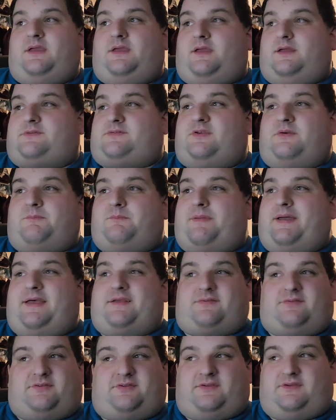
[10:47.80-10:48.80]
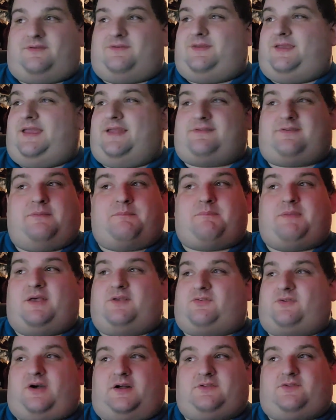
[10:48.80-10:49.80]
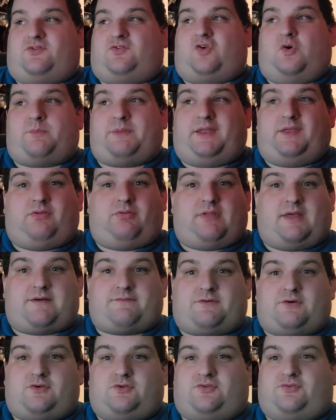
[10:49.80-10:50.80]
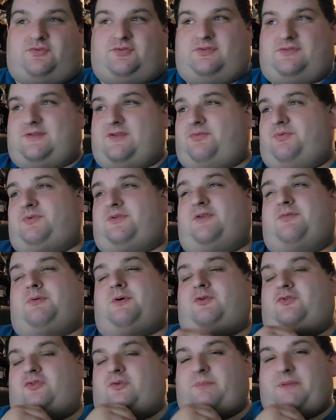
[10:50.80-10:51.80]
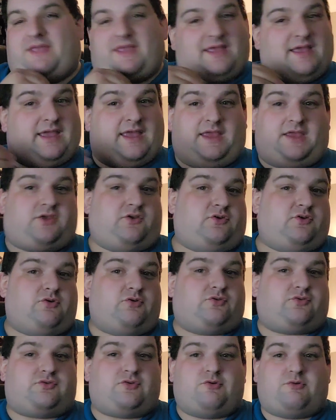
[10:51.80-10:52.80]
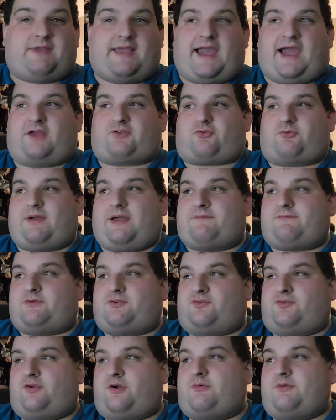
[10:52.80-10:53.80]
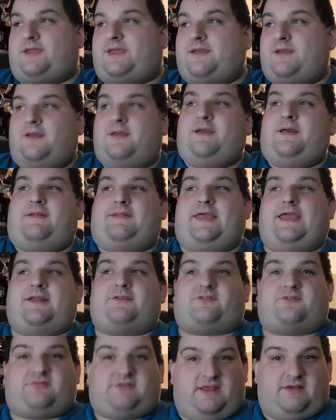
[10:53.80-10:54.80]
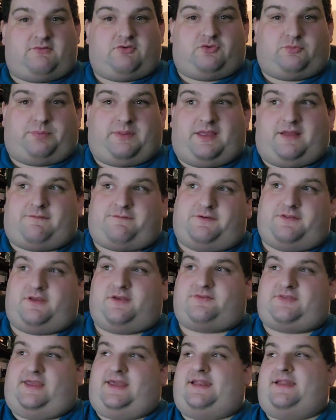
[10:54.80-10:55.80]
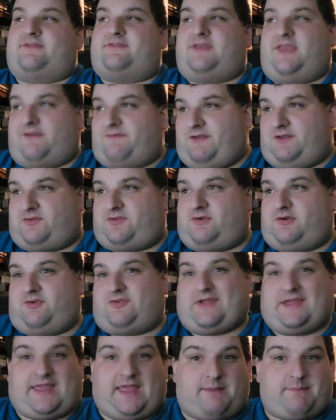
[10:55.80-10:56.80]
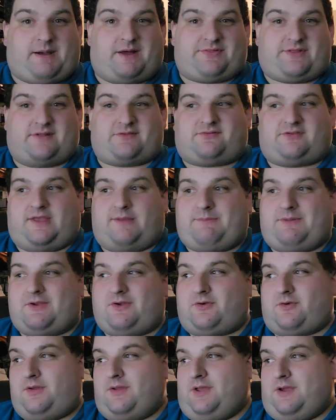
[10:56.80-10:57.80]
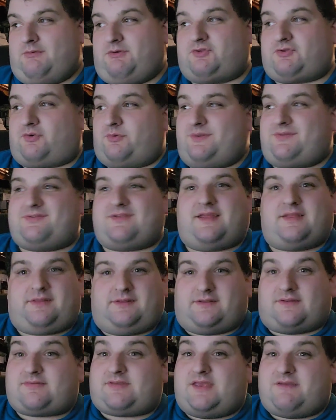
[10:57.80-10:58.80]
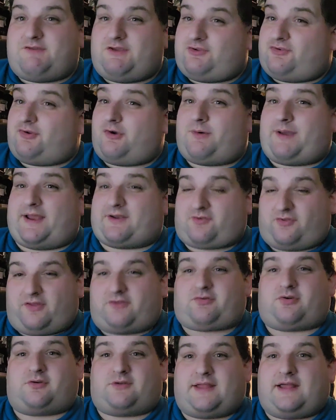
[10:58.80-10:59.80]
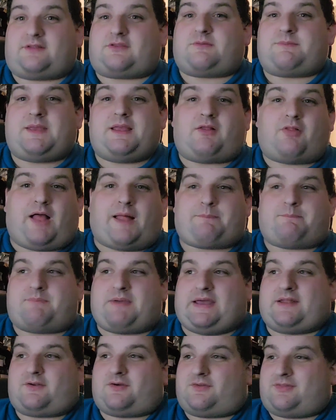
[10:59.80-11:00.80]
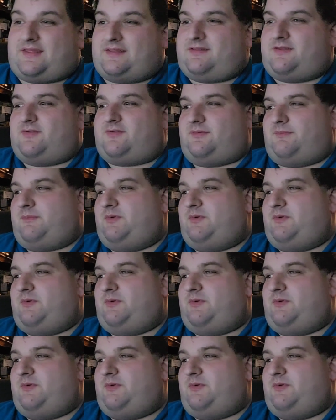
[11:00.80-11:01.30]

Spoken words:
it's a mess. It's a mess on so many levels. This was supposed to be a huge new cash grab for Sony. They had sequels planned for this. They had a TV series that came out that same year, which coincidentally, the TV show actually turned out to be a lot better than this